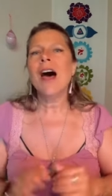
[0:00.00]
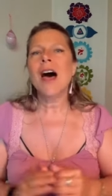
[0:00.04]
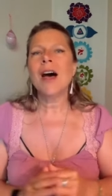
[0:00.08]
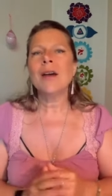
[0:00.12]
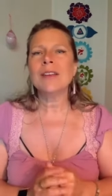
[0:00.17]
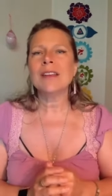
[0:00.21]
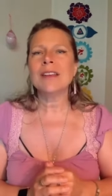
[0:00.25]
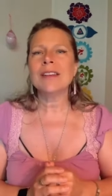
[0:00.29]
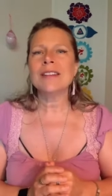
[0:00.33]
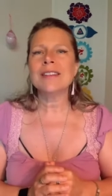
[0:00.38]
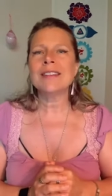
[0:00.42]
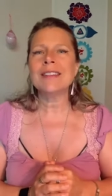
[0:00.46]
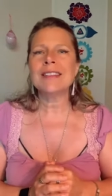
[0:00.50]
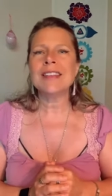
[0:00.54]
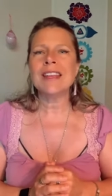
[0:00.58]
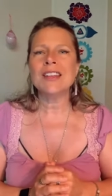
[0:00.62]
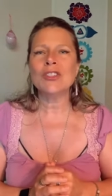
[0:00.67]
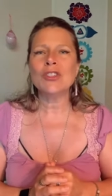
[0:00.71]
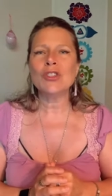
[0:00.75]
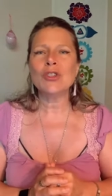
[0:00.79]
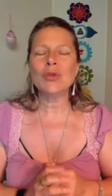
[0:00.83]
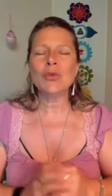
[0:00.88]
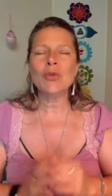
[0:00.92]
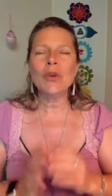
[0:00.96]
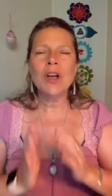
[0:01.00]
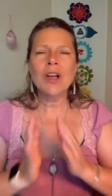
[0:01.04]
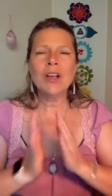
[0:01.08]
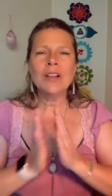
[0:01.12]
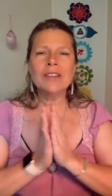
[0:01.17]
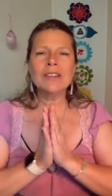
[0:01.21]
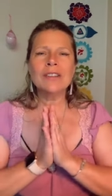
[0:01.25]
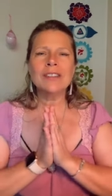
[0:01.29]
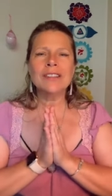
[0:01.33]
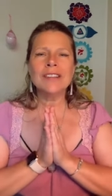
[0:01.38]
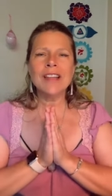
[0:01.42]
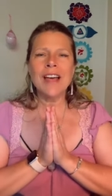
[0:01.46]
going to send you
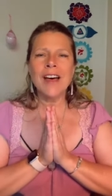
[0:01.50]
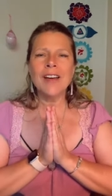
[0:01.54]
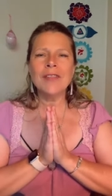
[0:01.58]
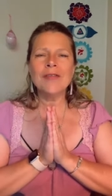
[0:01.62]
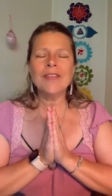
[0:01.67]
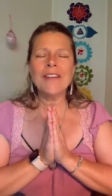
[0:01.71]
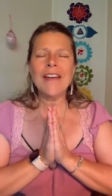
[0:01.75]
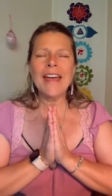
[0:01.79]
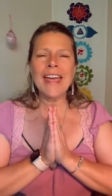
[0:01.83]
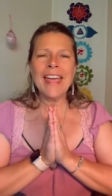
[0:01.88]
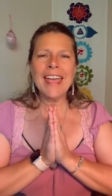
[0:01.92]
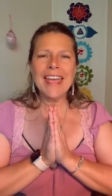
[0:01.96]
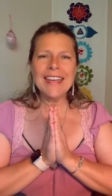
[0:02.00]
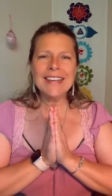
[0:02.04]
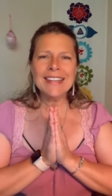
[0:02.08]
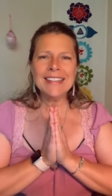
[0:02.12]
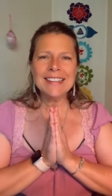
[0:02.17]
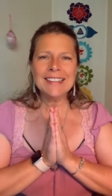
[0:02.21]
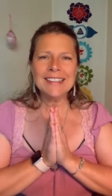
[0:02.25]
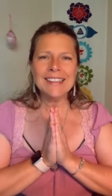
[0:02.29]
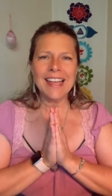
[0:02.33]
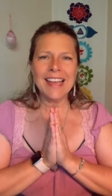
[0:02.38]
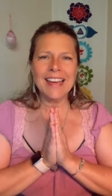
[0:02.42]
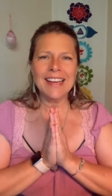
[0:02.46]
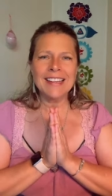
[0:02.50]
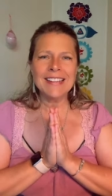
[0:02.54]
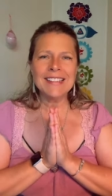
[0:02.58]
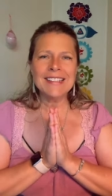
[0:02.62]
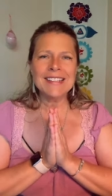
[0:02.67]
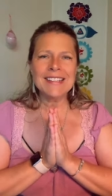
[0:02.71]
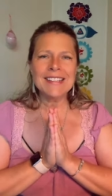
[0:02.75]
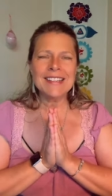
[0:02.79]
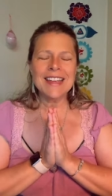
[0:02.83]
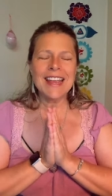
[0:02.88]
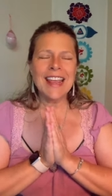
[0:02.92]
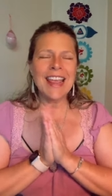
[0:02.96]
love and
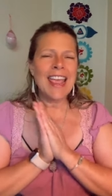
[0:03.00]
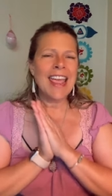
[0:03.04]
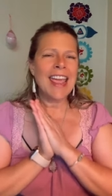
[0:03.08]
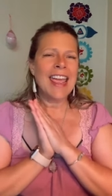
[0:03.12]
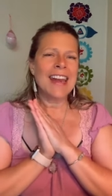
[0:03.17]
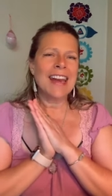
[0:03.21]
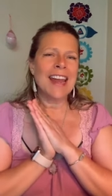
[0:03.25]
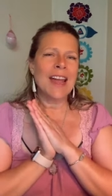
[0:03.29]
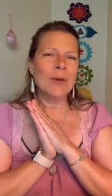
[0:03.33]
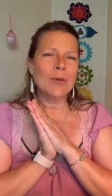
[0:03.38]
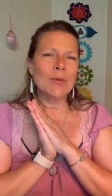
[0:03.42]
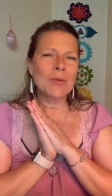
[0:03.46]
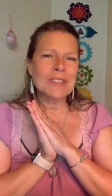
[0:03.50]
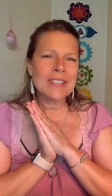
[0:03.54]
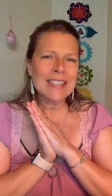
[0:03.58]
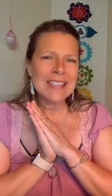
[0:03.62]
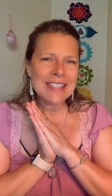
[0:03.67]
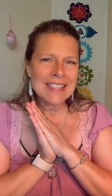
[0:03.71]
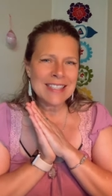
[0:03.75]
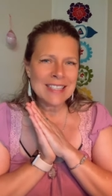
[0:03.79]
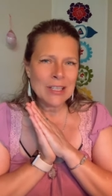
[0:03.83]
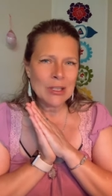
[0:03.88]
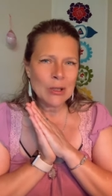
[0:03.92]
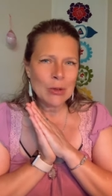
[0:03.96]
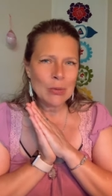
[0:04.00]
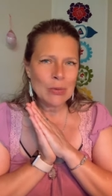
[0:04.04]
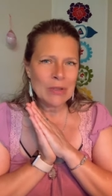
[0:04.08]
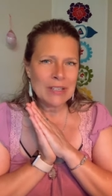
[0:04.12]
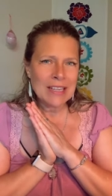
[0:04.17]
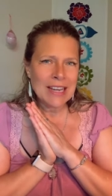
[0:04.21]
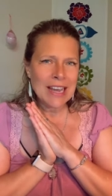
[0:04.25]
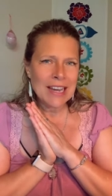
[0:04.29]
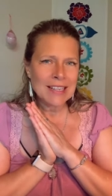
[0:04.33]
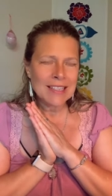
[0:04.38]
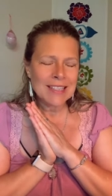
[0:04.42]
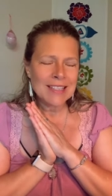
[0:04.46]
light, and I will see you
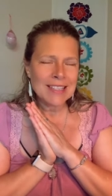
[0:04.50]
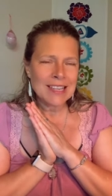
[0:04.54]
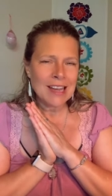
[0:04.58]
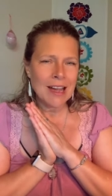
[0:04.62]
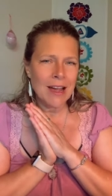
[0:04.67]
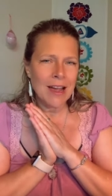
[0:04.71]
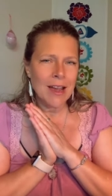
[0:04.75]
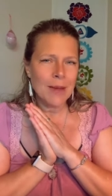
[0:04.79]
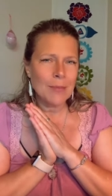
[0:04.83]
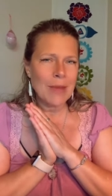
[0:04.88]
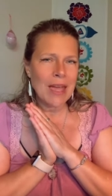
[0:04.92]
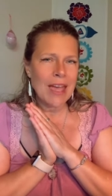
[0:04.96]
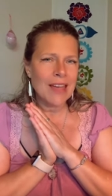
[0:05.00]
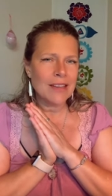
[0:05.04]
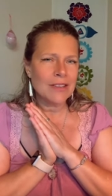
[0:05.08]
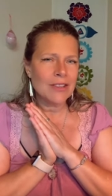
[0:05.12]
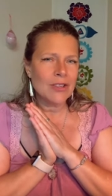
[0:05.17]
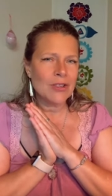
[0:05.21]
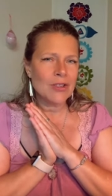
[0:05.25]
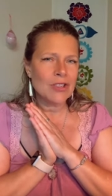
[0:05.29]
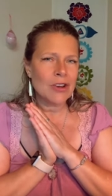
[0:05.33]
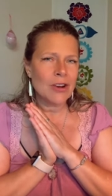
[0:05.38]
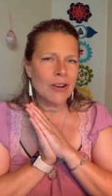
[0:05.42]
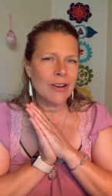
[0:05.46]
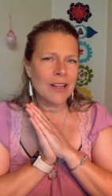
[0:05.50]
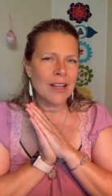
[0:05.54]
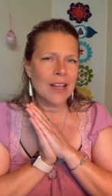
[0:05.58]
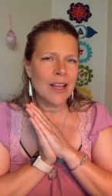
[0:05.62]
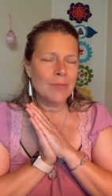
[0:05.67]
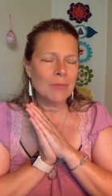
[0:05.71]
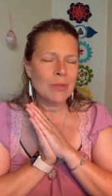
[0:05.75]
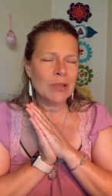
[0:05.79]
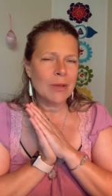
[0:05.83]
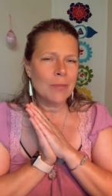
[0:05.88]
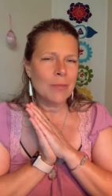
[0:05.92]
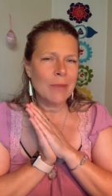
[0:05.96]
next time as you start
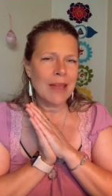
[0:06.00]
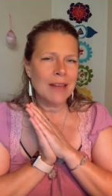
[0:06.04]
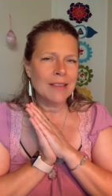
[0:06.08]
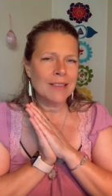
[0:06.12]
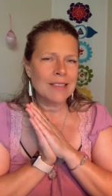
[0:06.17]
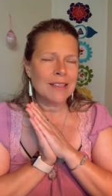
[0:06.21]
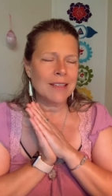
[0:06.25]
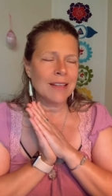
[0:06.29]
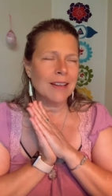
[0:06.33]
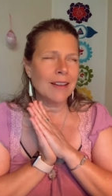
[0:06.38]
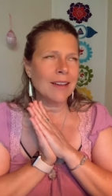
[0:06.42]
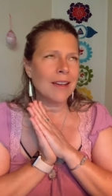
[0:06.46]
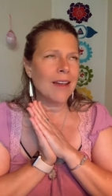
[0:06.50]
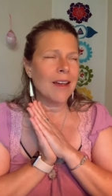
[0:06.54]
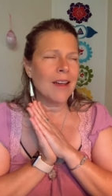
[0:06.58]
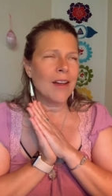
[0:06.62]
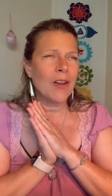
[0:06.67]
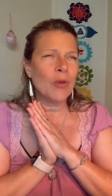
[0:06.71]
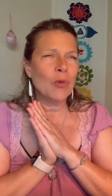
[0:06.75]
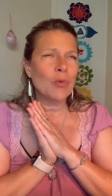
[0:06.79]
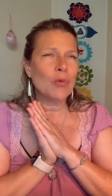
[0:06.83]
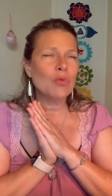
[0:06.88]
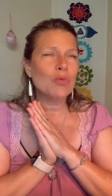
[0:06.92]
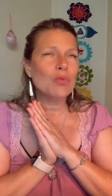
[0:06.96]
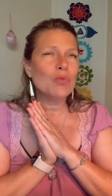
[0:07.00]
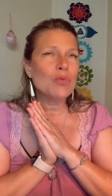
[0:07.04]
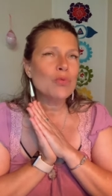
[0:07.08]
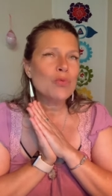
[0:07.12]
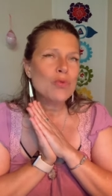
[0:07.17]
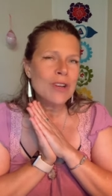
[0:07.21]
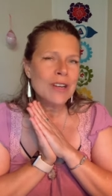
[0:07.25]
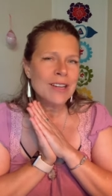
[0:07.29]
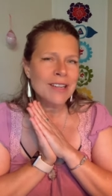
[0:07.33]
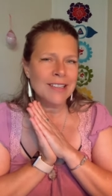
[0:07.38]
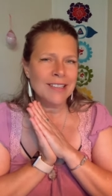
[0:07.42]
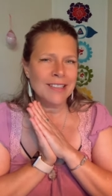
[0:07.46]
implementing a
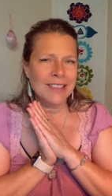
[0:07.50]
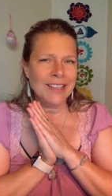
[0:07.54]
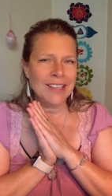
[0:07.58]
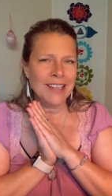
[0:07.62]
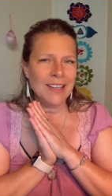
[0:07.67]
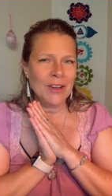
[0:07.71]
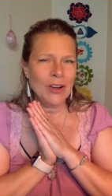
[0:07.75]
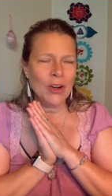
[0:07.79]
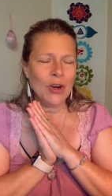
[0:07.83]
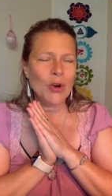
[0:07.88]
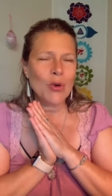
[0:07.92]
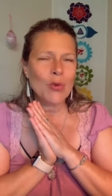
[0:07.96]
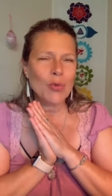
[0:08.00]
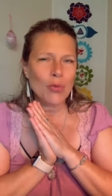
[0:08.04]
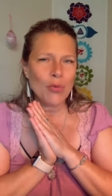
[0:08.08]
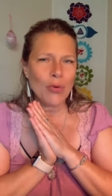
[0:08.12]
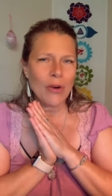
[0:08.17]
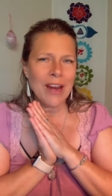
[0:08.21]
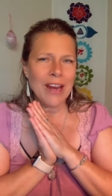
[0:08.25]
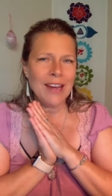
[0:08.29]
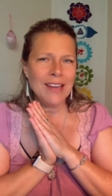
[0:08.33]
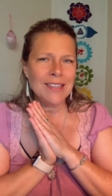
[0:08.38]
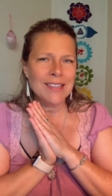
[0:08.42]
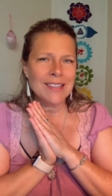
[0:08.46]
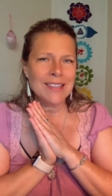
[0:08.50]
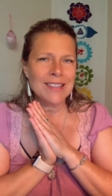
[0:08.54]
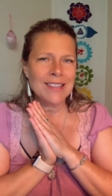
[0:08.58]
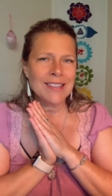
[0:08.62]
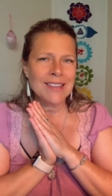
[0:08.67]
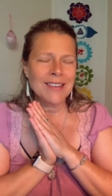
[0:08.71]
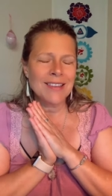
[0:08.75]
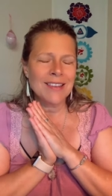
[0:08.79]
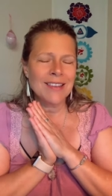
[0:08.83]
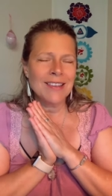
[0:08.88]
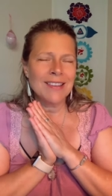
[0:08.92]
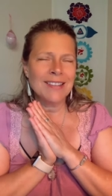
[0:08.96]
really
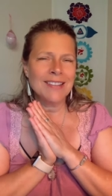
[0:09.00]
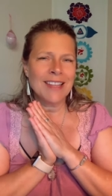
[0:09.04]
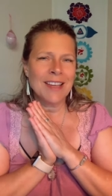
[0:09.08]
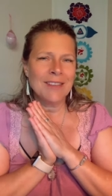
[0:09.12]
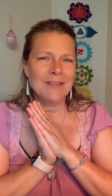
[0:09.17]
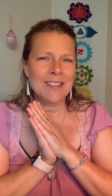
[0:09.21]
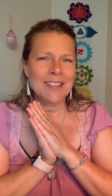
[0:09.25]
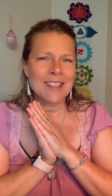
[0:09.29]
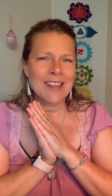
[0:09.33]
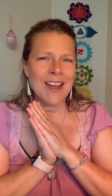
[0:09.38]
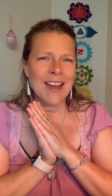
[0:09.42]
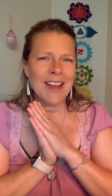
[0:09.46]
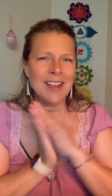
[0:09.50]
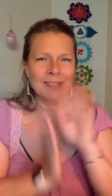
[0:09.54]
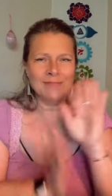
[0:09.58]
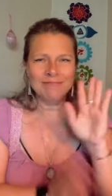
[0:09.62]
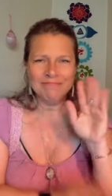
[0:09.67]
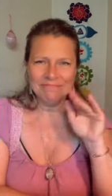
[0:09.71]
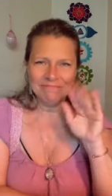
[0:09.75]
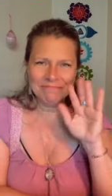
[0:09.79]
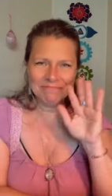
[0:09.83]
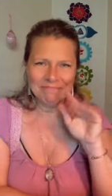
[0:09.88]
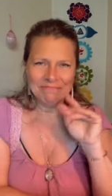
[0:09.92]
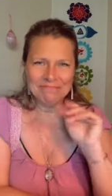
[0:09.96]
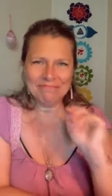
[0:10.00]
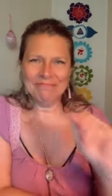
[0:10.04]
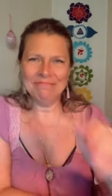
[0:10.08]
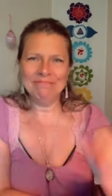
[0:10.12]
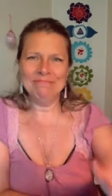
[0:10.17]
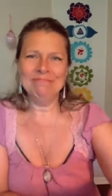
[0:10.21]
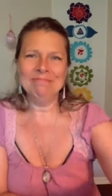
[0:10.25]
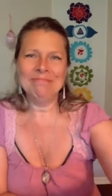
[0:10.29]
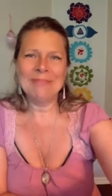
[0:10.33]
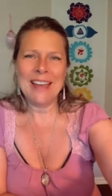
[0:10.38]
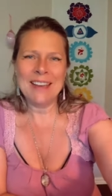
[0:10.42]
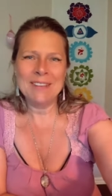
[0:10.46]
great lifestyle.
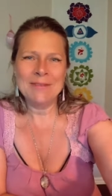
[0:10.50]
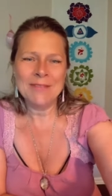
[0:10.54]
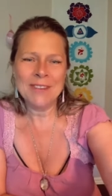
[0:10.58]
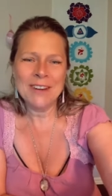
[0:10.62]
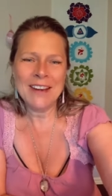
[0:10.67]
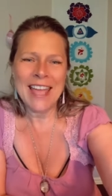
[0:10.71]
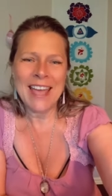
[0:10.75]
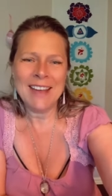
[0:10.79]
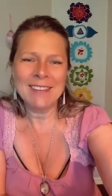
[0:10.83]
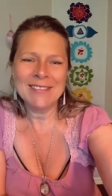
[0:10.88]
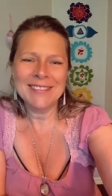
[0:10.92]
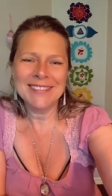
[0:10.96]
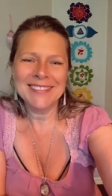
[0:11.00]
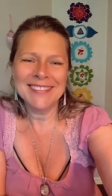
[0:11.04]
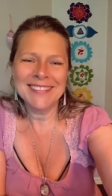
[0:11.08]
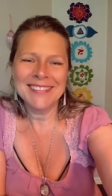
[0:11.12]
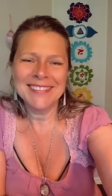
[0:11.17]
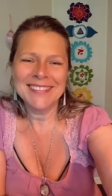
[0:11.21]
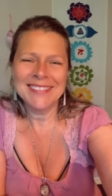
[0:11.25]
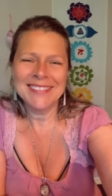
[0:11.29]
Bye for now.